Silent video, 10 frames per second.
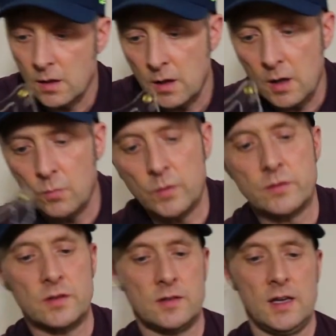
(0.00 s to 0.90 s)
And
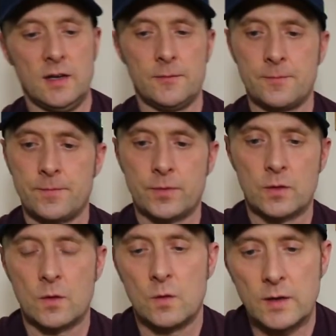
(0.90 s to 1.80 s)
once it's in,
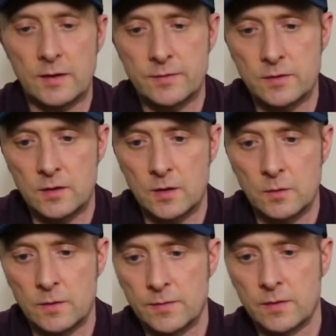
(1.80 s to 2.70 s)
all you have to
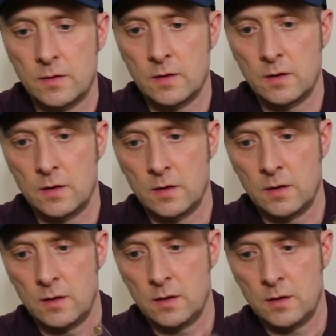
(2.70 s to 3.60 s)
do
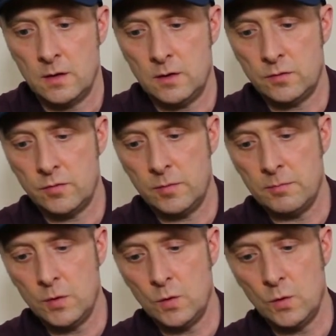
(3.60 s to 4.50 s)
is
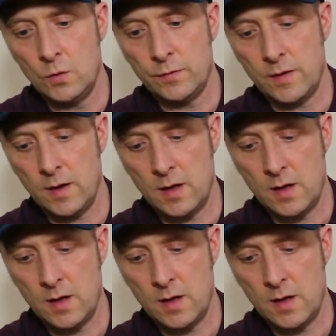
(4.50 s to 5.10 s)
remove